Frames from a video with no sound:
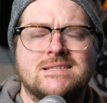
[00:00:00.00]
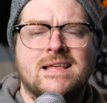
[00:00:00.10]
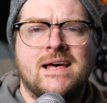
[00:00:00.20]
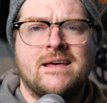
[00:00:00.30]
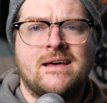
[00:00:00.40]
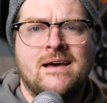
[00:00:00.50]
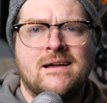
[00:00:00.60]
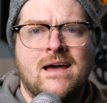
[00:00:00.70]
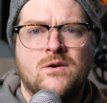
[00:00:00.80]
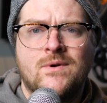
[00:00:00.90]
that I
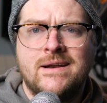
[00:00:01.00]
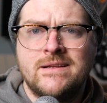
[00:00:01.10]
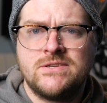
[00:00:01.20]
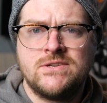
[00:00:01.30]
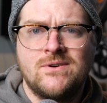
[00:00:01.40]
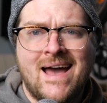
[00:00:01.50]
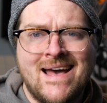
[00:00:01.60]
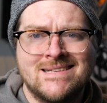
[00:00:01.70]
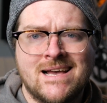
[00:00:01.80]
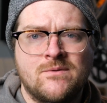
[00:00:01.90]
kind of ran into
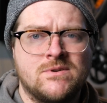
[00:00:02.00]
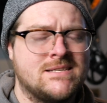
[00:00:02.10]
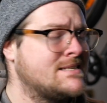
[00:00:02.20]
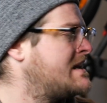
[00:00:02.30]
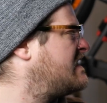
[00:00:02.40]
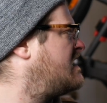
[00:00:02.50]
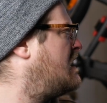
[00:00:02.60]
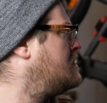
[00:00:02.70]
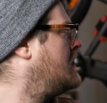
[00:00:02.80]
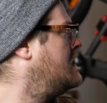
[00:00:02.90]
as I was setting it
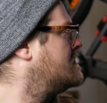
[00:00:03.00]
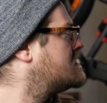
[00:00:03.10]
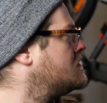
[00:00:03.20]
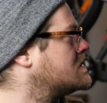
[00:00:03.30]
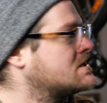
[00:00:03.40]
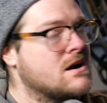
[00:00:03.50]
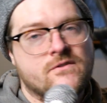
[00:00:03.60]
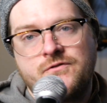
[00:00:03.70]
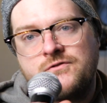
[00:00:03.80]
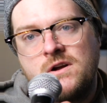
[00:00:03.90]
up. So we'll
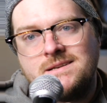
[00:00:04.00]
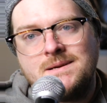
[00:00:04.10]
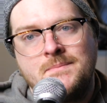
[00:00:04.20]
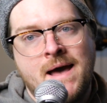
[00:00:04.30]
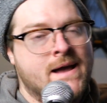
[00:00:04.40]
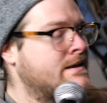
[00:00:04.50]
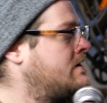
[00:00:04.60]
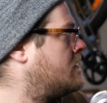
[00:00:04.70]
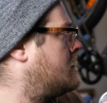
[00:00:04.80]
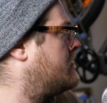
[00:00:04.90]
start front to back
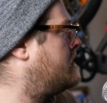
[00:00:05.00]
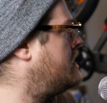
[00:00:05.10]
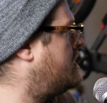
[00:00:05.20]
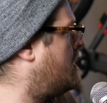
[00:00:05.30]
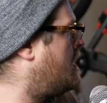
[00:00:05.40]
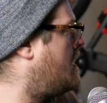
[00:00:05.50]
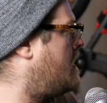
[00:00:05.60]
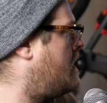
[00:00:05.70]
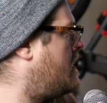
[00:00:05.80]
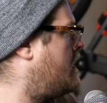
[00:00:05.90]
here.
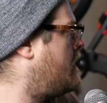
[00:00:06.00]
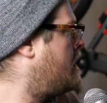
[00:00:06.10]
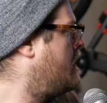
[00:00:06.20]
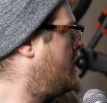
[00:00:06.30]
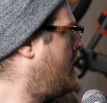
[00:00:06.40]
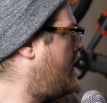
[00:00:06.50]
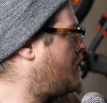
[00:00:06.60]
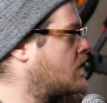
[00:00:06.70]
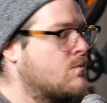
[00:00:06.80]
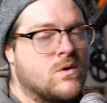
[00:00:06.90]

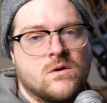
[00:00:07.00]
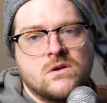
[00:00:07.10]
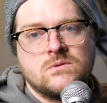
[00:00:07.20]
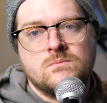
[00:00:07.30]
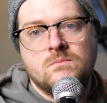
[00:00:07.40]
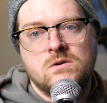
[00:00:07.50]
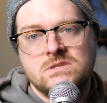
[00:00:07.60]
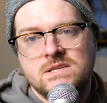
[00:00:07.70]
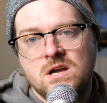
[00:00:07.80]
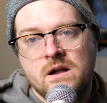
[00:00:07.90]
And we're
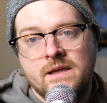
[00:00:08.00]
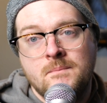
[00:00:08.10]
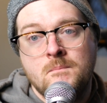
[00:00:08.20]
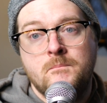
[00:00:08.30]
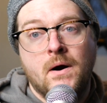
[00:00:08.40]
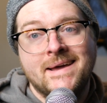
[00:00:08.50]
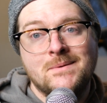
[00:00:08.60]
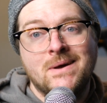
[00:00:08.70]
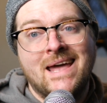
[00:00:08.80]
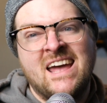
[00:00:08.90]
mostly talking
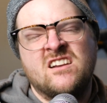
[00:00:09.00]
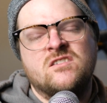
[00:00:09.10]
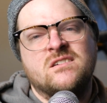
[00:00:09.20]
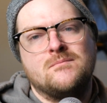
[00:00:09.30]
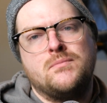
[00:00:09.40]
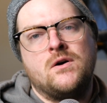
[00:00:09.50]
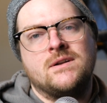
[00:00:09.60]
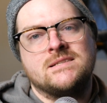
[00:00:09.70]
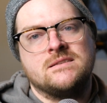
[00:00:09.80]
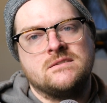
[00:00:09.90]
bike mechanical
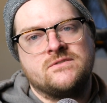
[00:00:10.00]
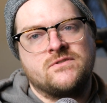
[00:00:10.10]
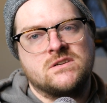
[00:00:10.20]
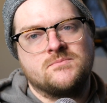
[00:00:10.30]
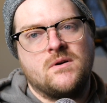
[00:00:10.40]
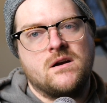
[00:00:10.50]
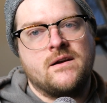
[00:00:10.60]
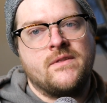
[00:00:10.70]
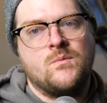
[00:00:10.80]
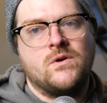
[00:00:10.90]
components in this first part.
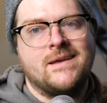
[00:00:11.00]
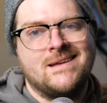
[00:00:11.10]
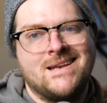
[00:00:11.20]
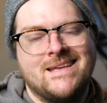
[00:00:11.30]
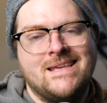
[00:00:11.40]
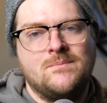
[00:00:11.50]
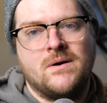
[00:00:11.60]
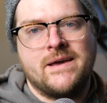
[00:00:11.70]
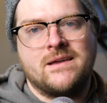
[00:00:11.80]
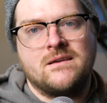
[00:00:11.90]
And then we'll get into
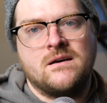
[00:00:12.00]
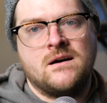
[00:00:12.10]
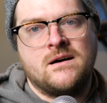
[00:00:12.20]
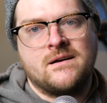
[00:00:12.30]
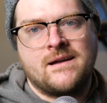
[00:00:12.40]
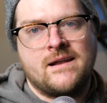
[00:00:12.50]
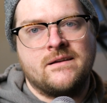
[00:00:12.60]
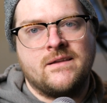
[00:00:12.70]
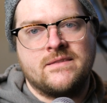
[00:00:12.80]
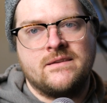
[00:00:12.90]
e-bike, kind
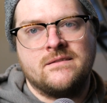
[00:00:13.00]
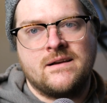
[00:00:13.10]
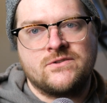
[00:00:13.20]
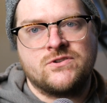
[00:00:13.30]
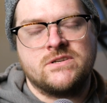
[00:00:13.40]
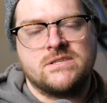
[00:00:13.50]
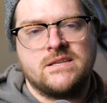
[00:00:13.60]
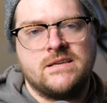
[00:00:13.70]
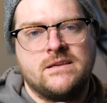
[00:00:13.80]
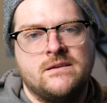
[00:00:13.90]
of like the
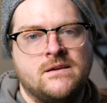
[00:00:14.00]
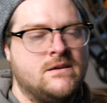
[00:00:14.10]
electricity,